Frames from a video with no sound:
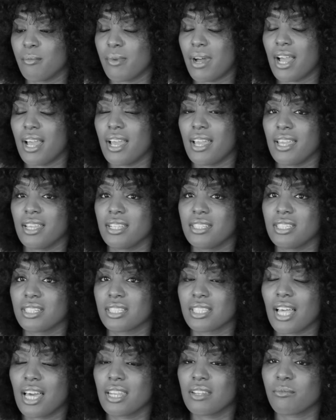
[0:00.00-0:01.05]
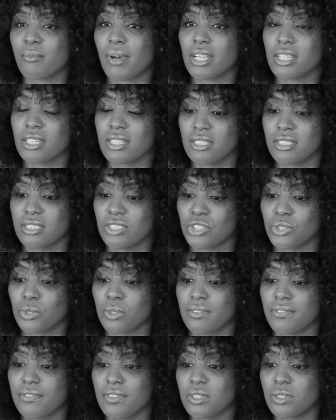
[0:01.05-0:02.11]
I did a lot of my
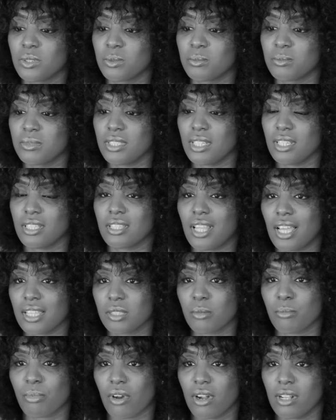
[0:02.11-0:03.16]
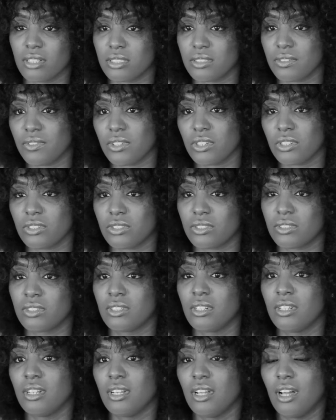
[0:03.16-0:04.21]
short films in like the Bronzeville
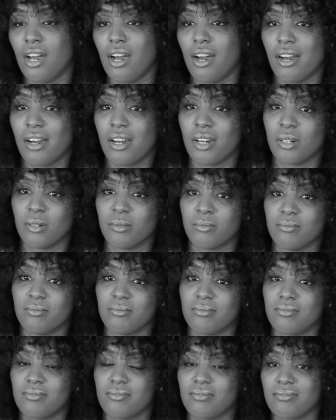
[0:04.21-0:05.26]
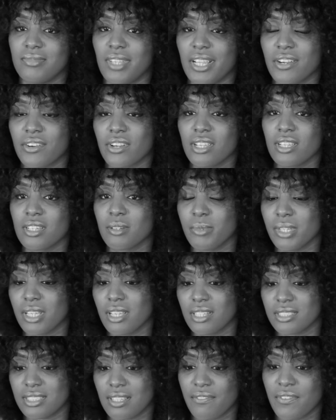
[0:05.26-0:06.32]
um, area
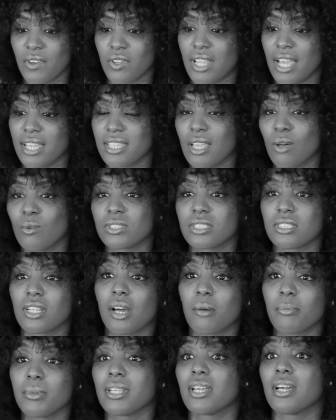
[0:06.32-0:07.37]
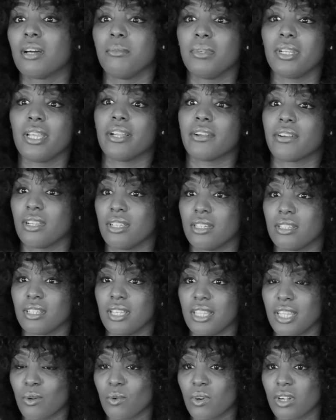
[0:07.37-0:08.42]
because I felt like that was an up and coming area,
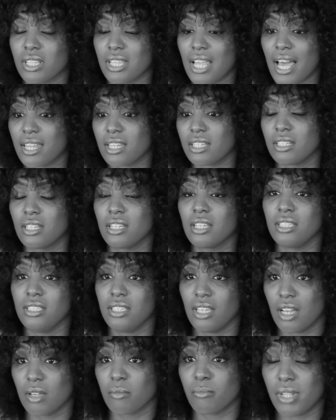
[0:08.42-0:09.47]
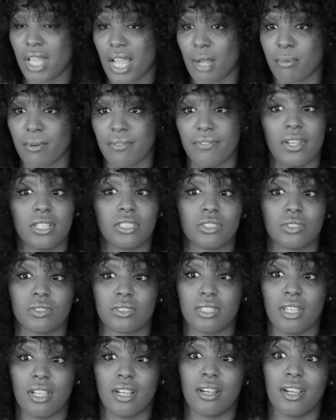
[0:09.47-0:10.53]
and there were a lot of young black
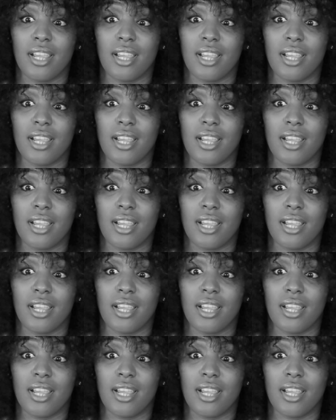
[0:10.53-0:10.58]
professionals there,